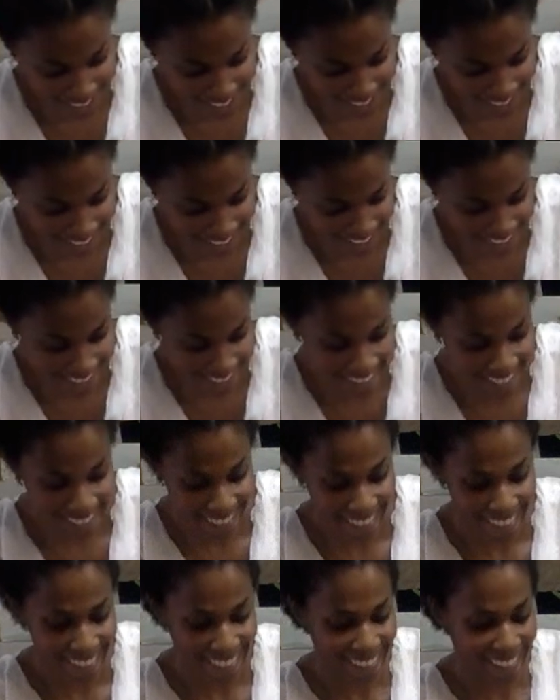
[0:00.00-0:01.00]
it
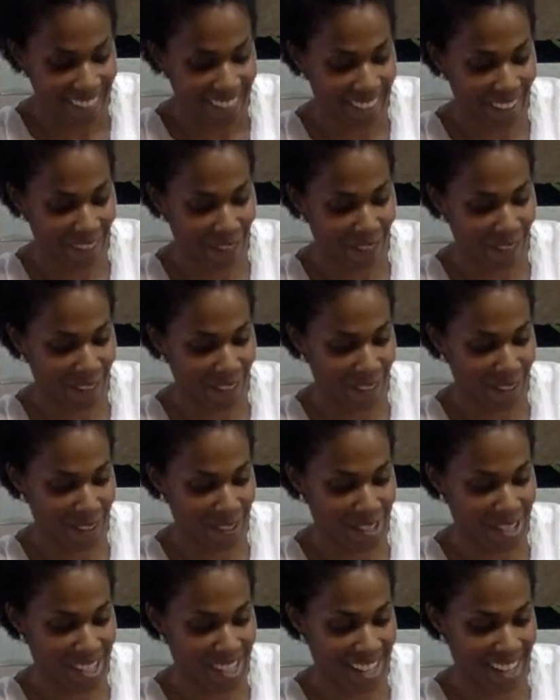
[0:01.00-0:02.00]
with a few
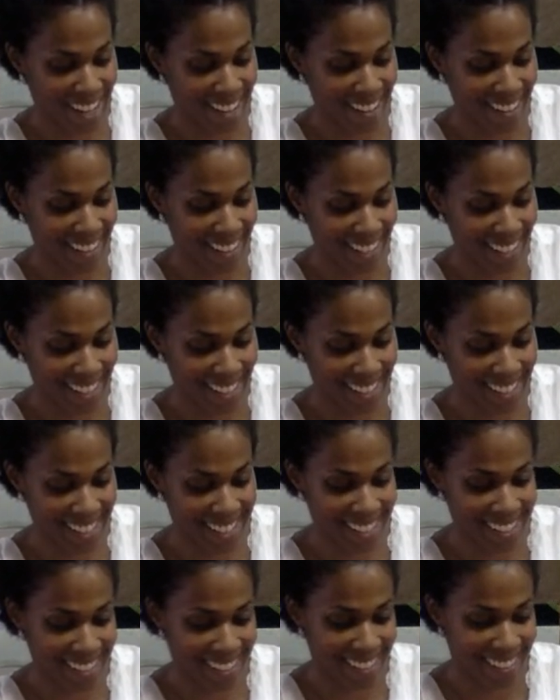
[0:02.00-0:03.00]
cherries.
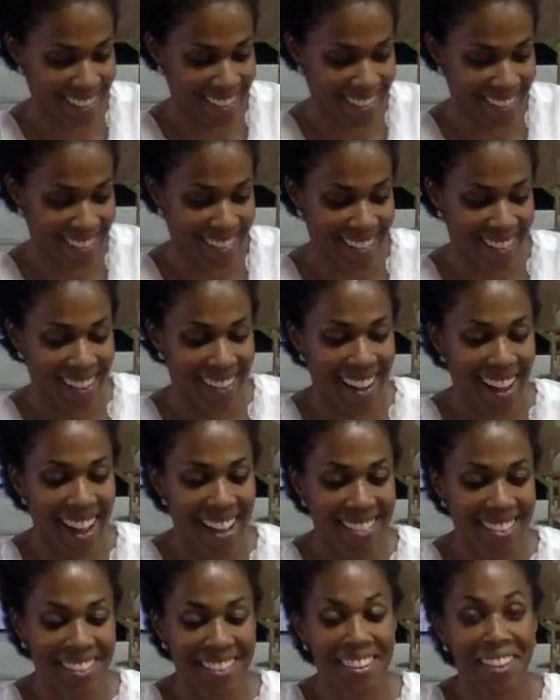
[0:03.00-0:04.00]

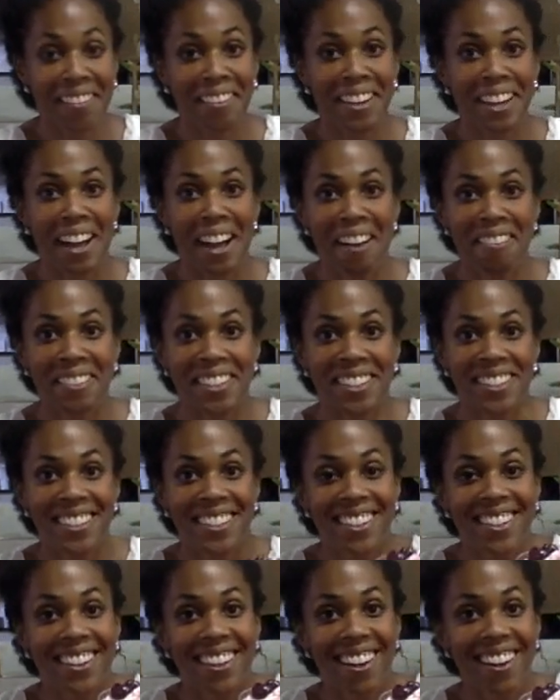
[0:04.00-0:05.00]
And then there we have it,
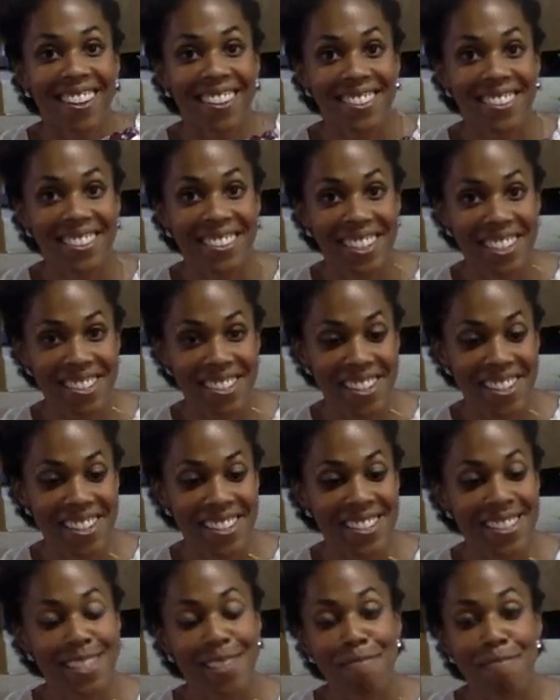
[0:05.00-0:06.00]
our
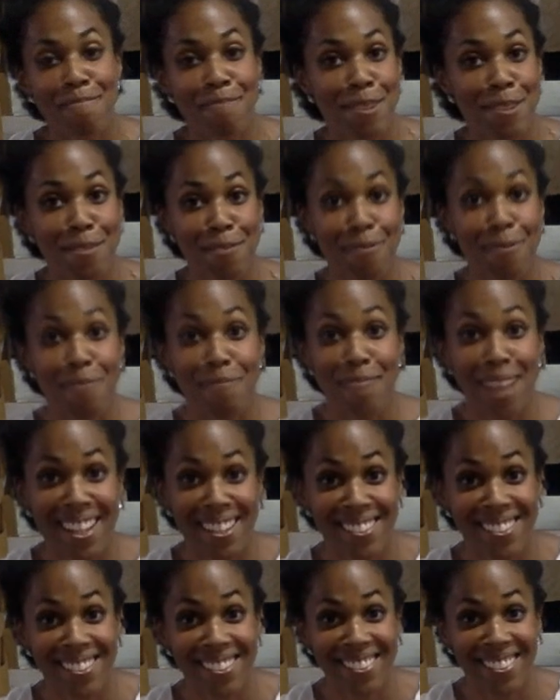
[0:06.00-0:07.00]
delicious, beautiful
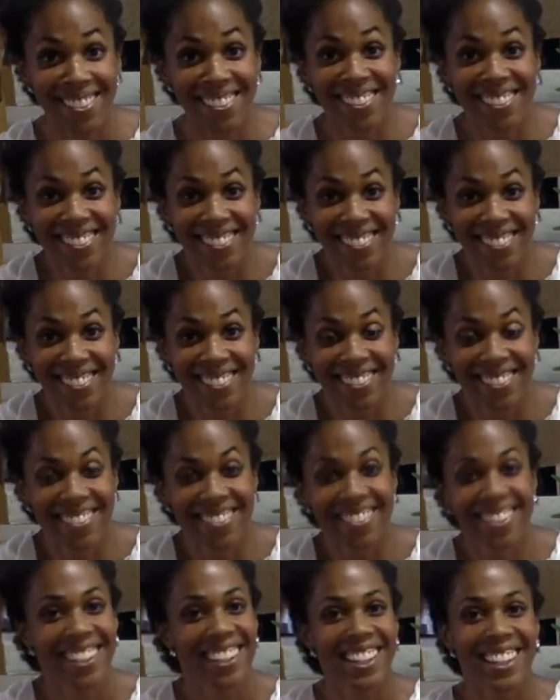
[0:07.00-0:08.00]
mess.
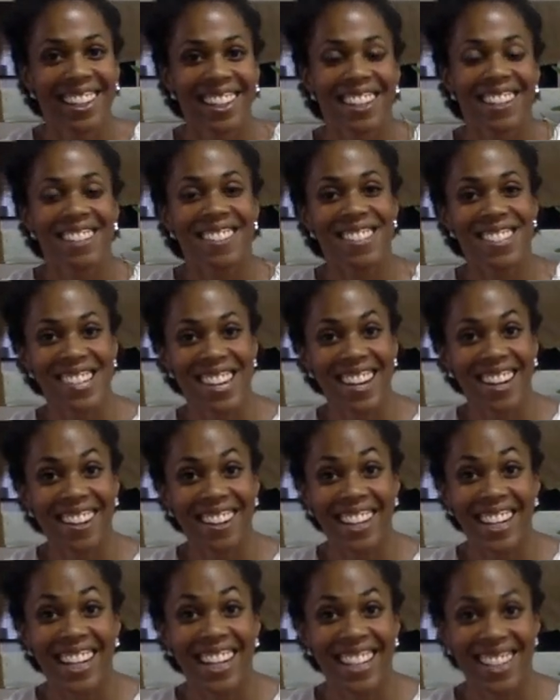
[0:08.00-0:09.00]

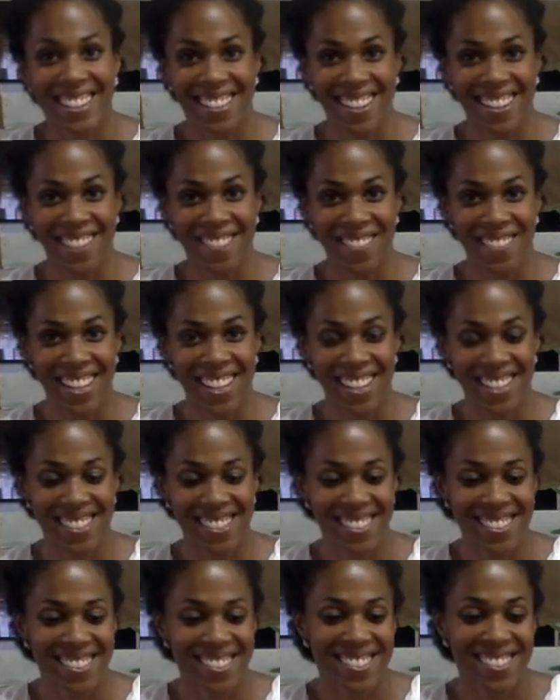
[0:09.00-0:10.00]
Cherry Eton
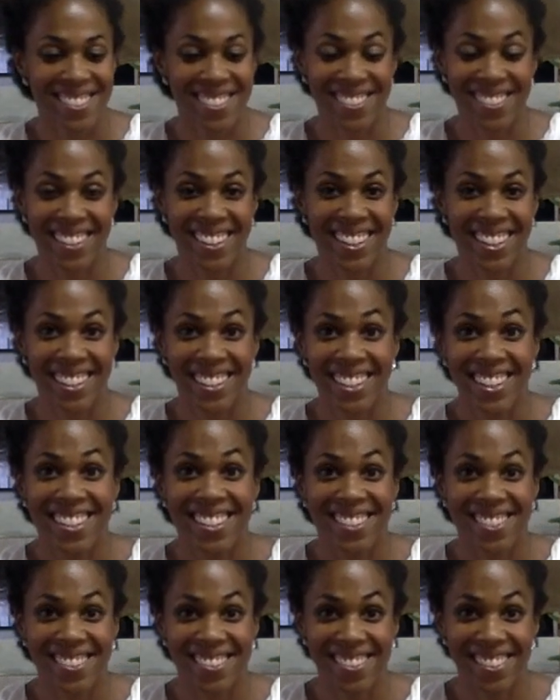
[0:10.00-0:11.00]
Mess. So good,
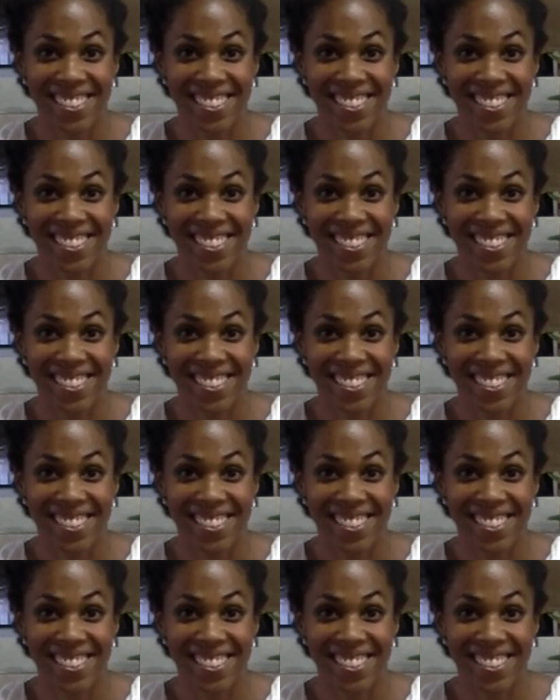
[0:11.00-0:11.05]
so